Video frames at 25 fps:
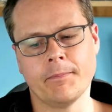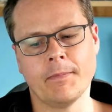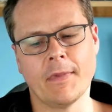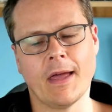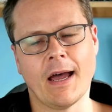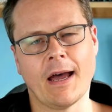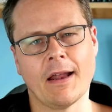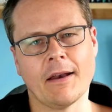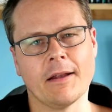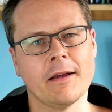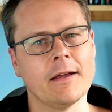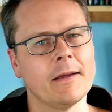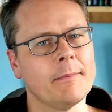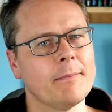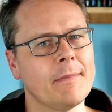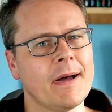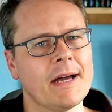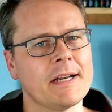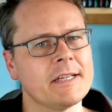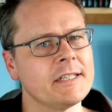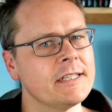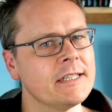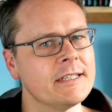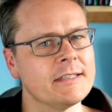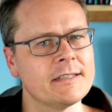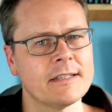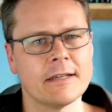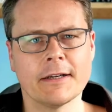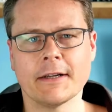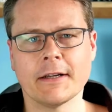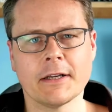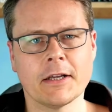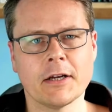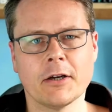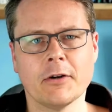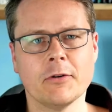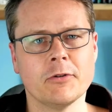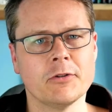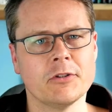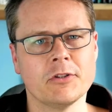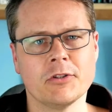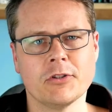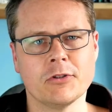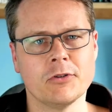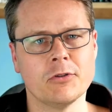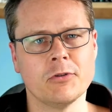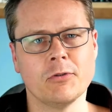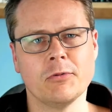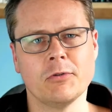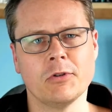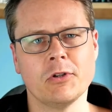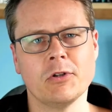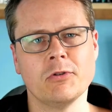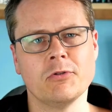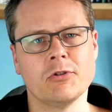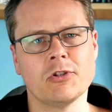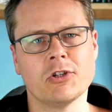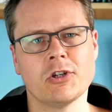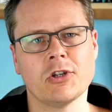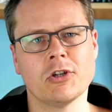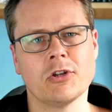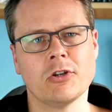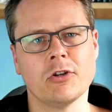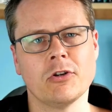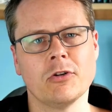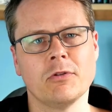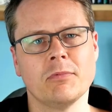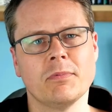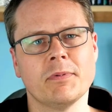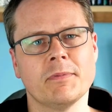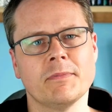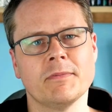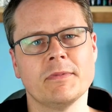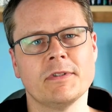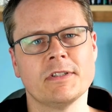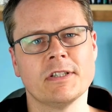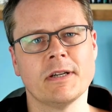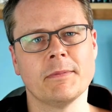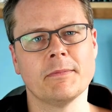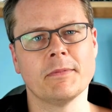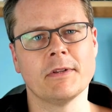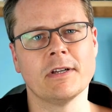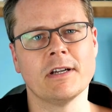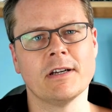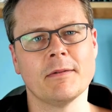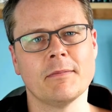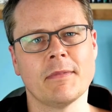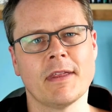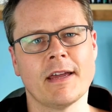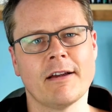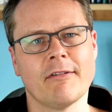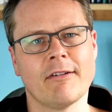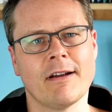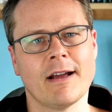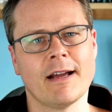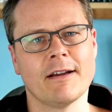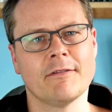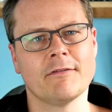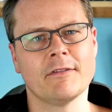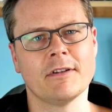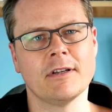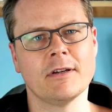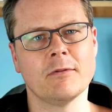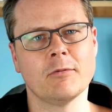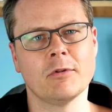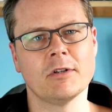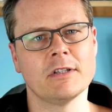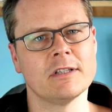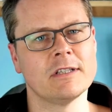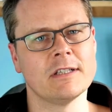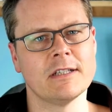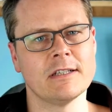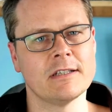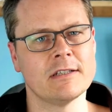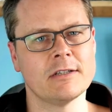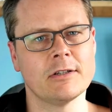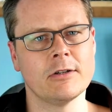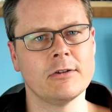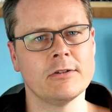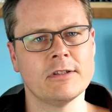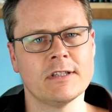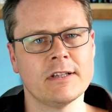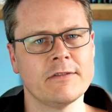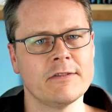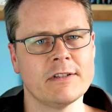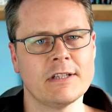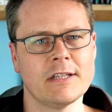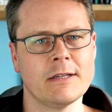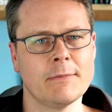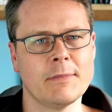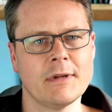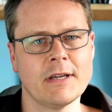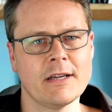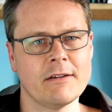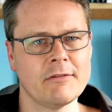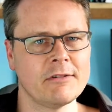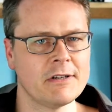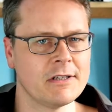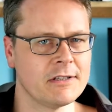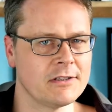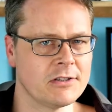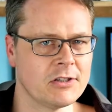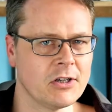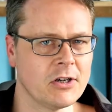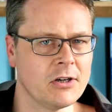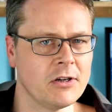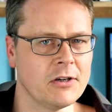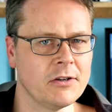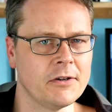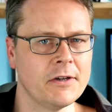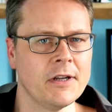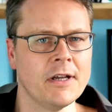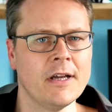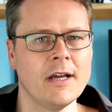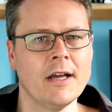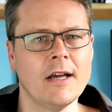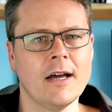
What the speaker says: and I imagine it's going to go to YouTube sometime thereafter, once an exclusivity period has gone,